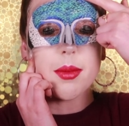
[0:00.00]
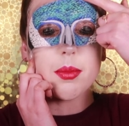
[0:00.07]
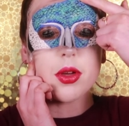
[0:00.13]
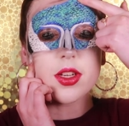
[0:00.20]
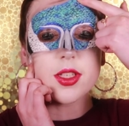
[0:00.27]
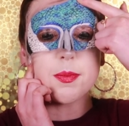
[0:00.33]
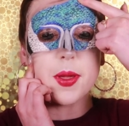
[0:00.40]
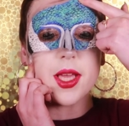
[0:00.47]
And
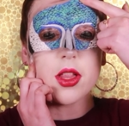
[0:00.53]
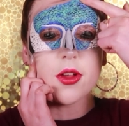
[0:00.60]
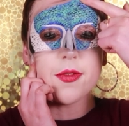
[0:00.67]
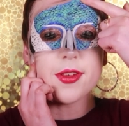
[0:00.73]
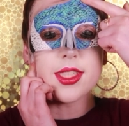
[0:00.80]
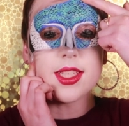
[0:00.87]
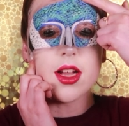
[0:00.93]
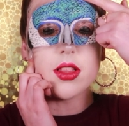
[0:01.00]
because
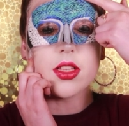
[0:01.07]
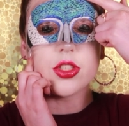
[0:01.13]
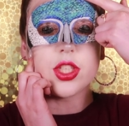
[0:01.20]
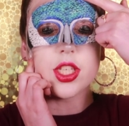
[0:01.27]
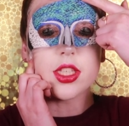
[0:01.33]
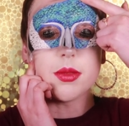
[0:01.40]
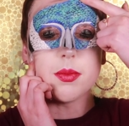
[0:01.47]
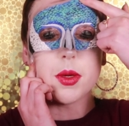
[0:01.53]
Piloff is now a
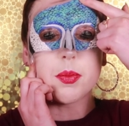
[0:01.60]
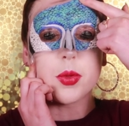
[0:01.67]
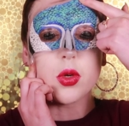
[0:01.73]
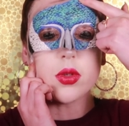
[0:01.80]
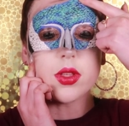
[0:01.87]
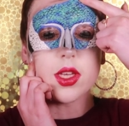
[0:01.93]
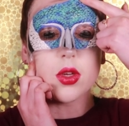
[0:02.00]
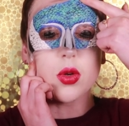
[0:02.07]
legitimate
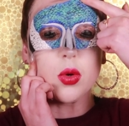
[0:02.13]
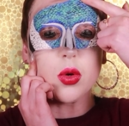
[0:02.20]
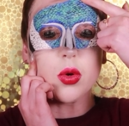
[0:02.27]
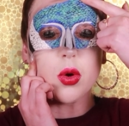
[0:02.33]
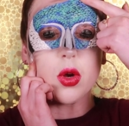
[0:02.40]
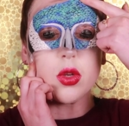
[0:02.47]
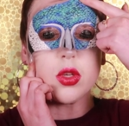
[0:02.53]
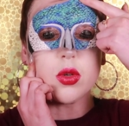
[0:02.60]
beauty
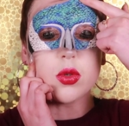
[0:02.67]
guru on